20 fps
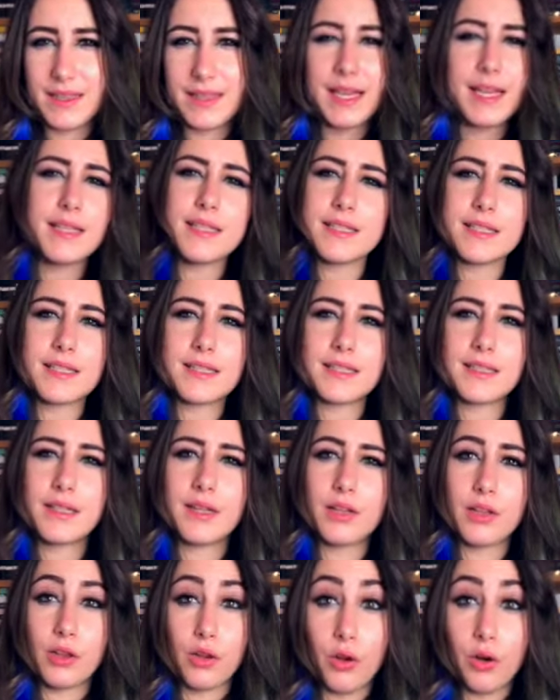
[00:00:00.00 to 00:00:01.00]
There's
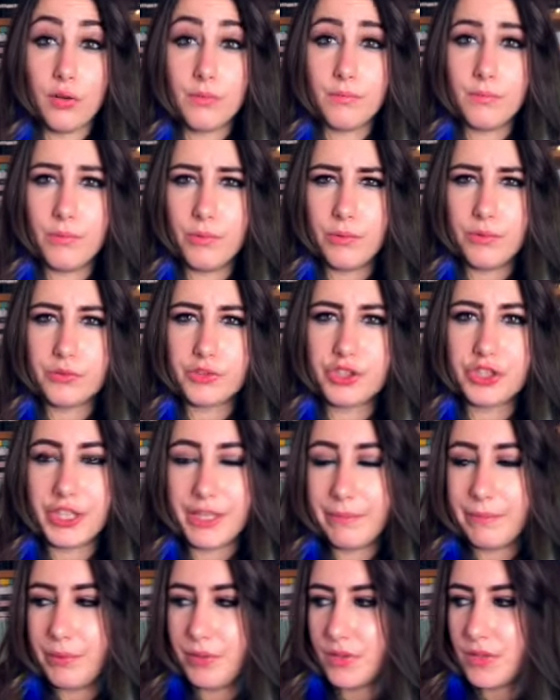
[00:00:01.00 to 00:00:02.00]
a lot more
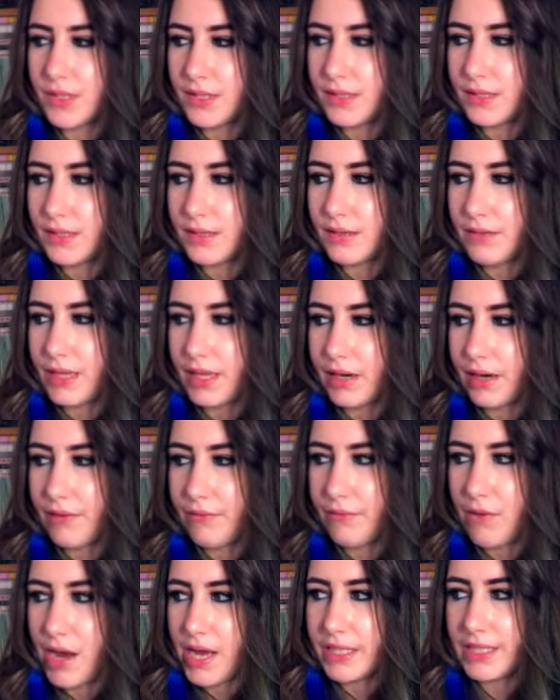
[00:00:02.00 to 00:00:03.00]
shit books that I've
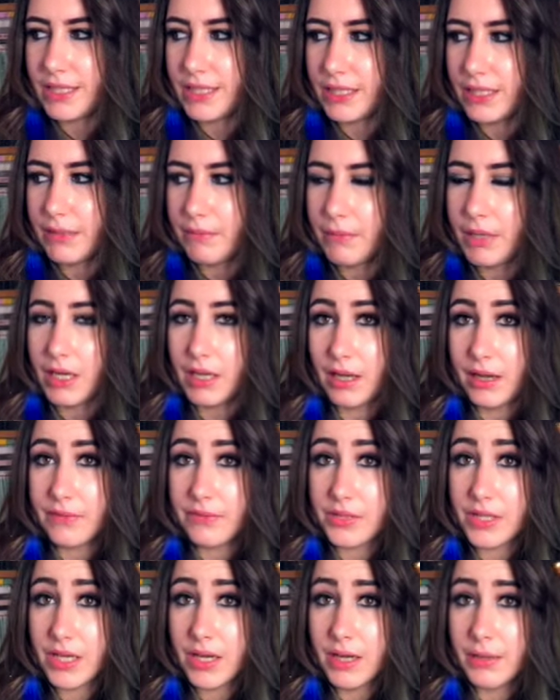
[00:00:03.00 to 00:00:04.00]
read in my
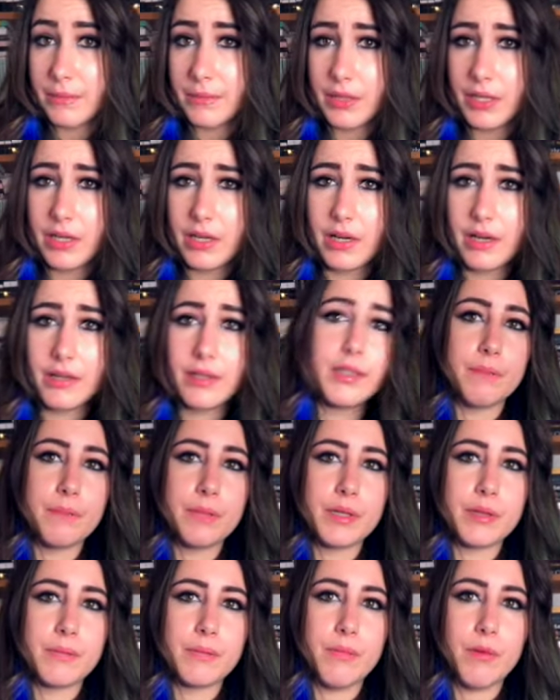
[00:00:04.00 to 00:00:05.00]
lifetime, you know,
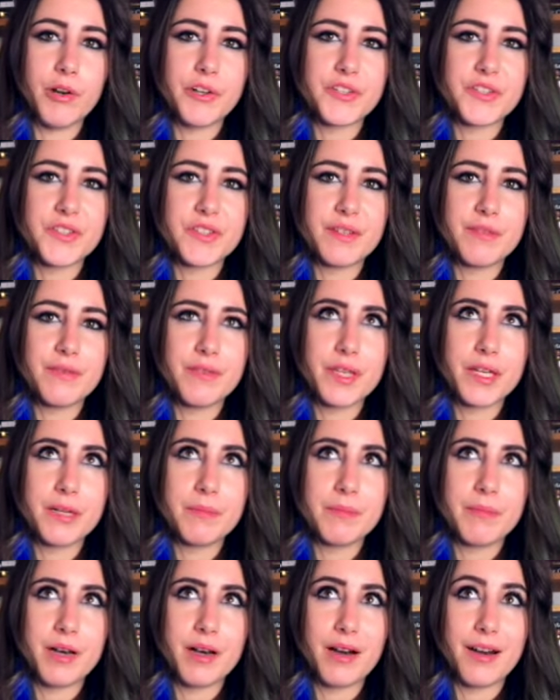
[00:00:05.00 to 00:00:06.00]
but most of
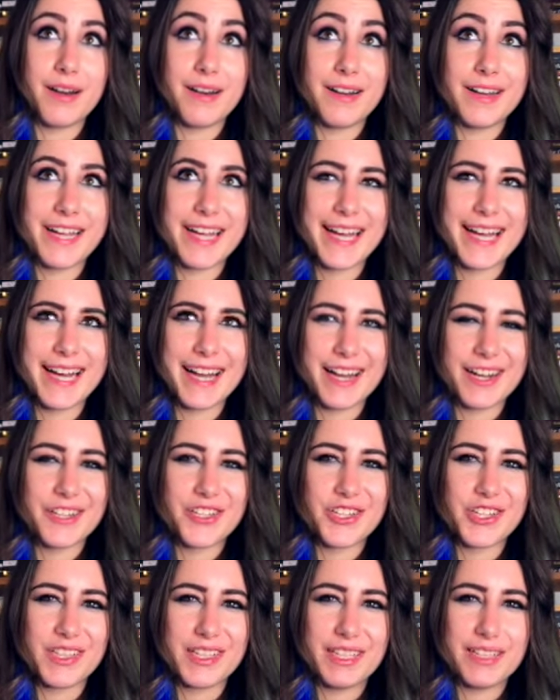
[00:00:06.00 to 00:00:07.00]
them I
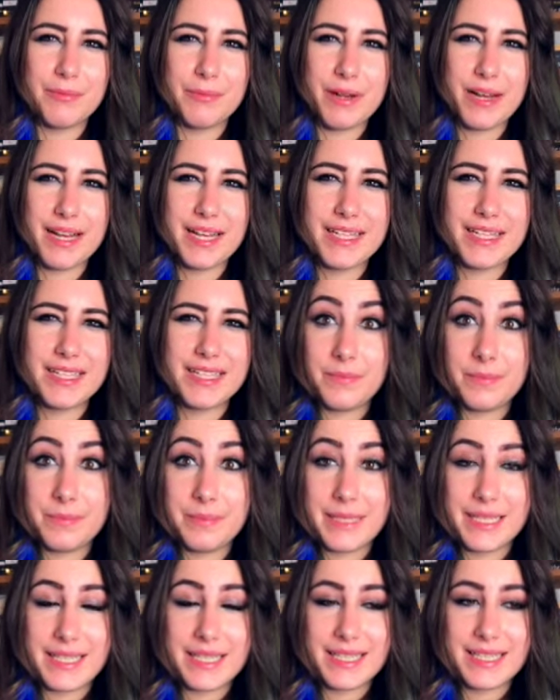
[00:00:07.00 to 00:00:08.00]
actually read
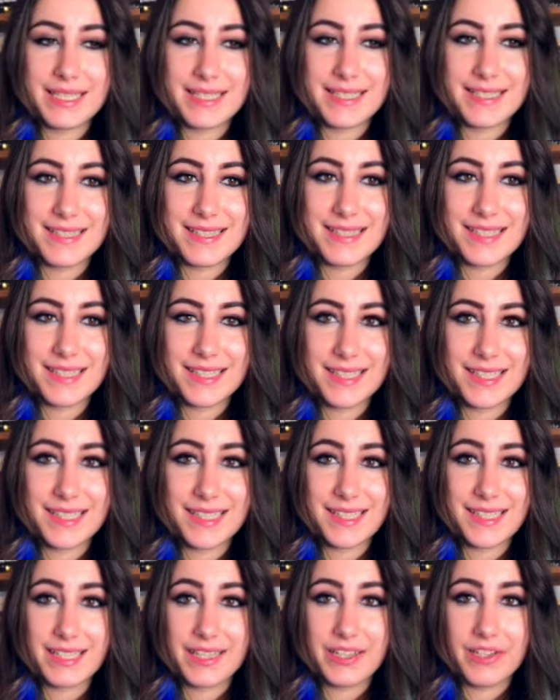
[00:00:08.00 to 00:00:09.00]
because
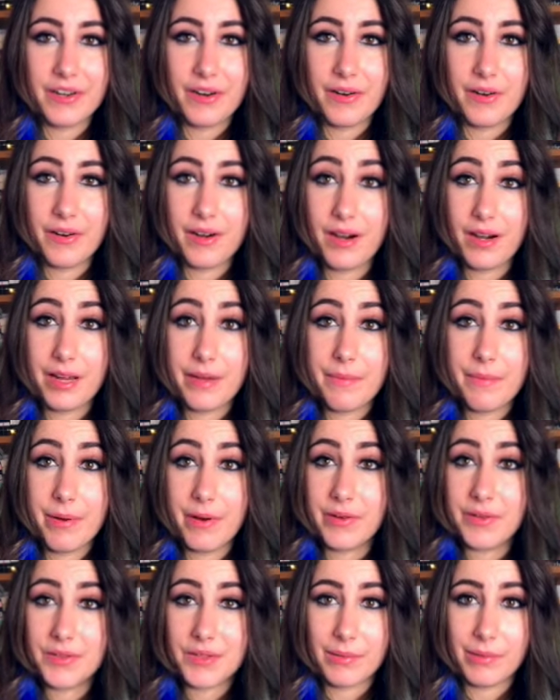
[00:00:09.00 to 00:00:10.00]
you know, I
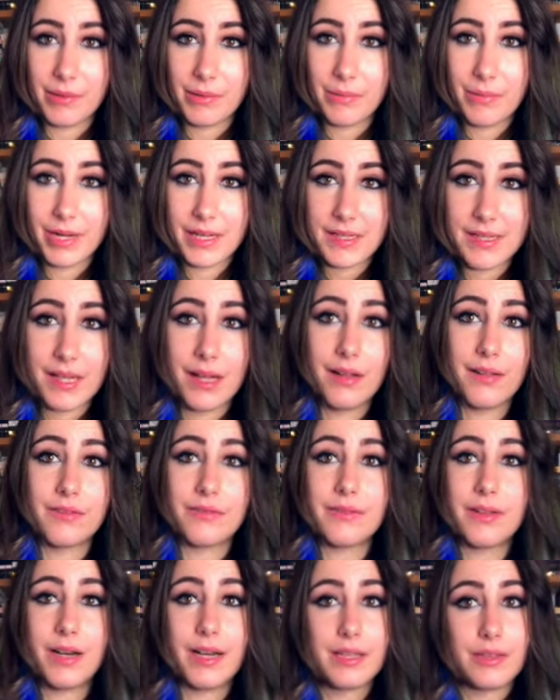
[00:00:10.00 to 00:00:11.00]
imposed them on
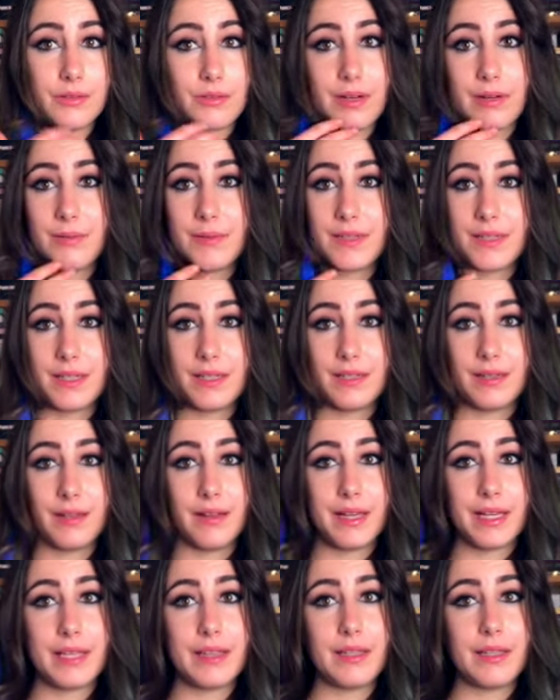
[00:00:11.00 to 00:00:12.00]
myself. I thought I was gonna
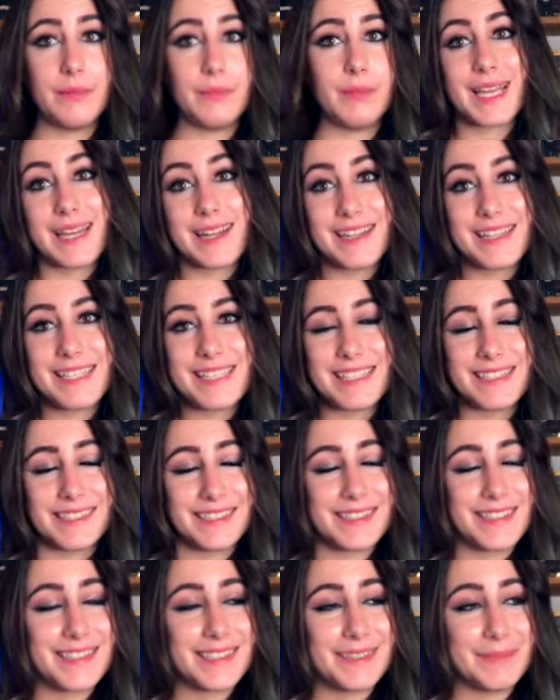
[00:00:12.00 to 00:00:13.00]
like them, and I
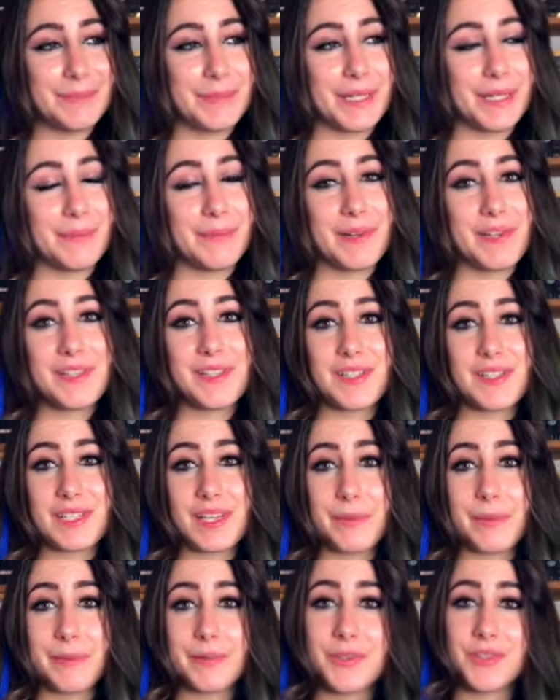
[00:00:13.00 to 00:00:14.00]
didn't. But most of the
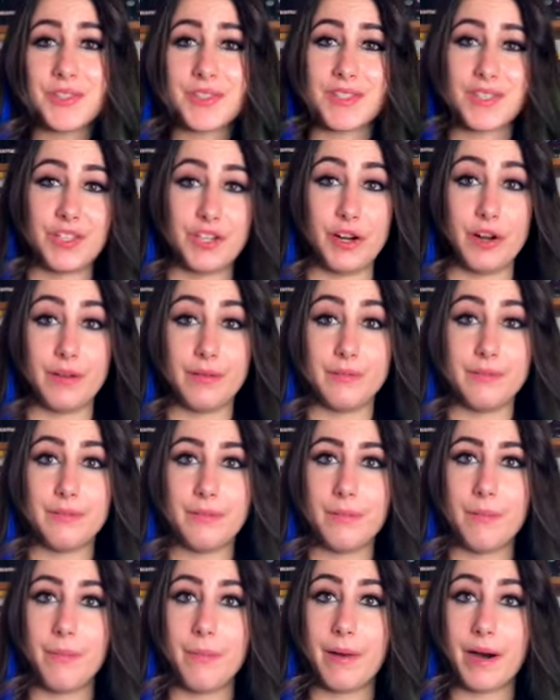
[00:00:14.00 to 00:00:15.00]
time it was just, you know,
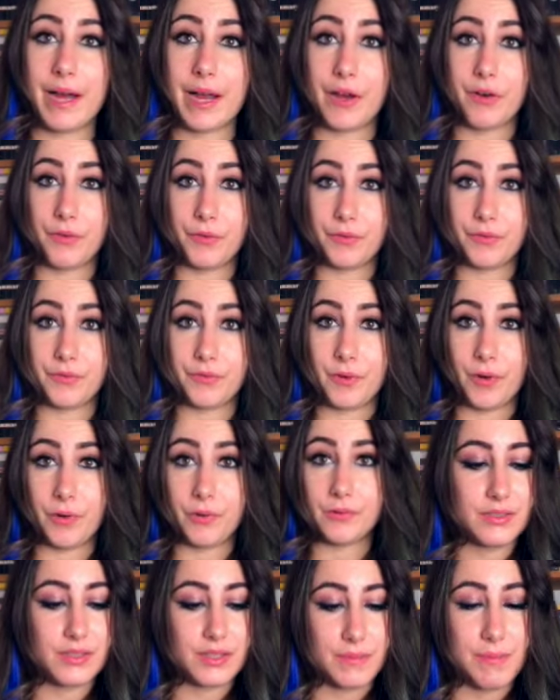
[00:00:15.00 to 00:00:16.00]
my own
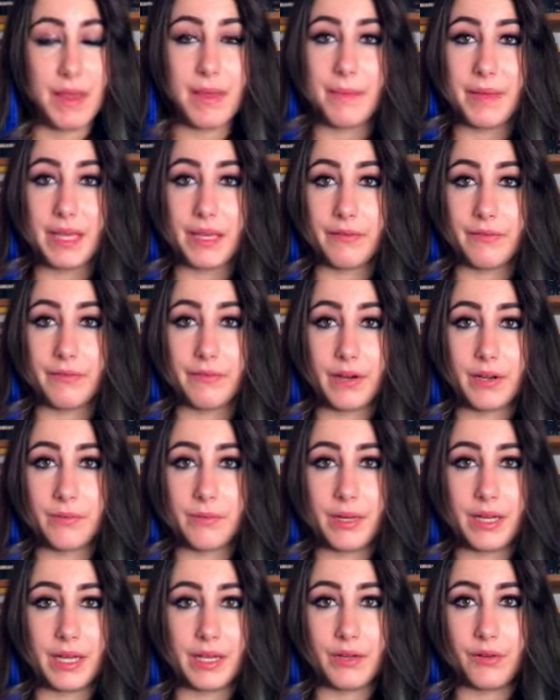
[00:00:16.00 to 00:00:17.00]
fault. Just me being a
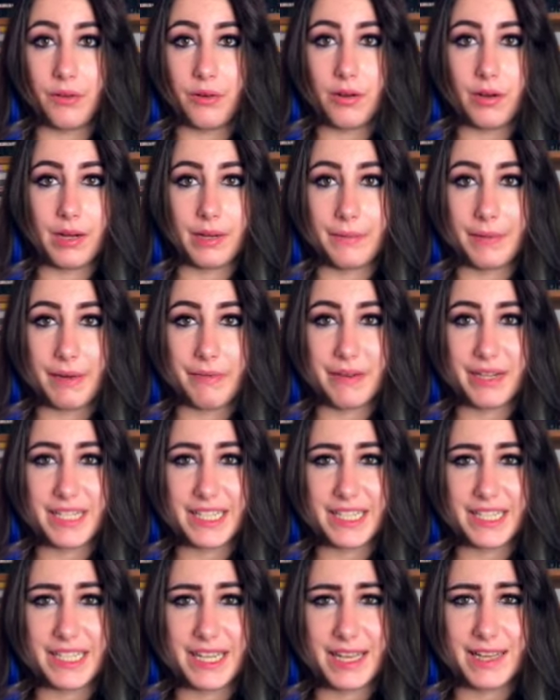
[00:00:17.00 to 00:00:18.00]
fuckwit and not knowing my
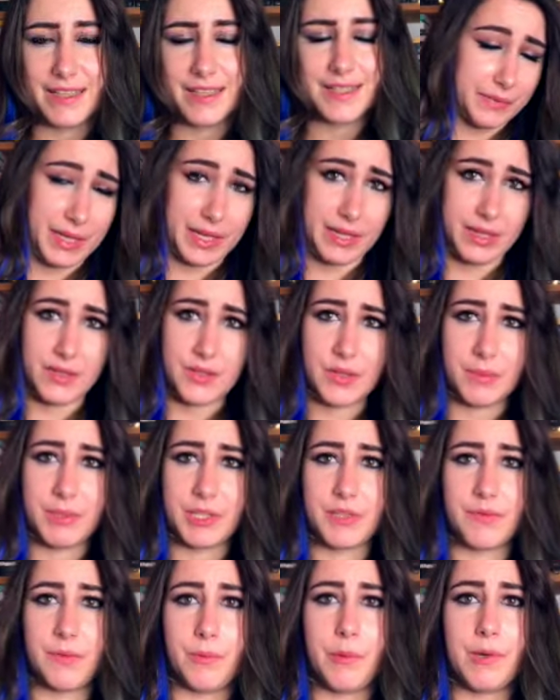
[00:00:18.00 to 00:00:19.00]
reading taste. Thank you so
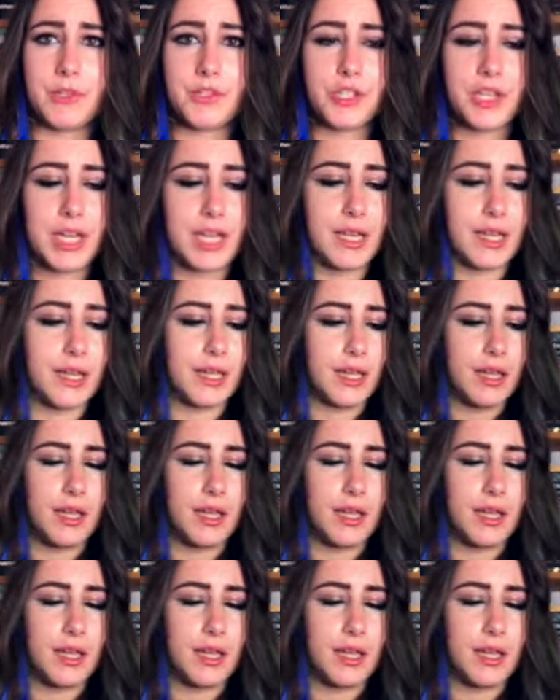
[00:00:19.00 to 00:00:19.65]
much for watching.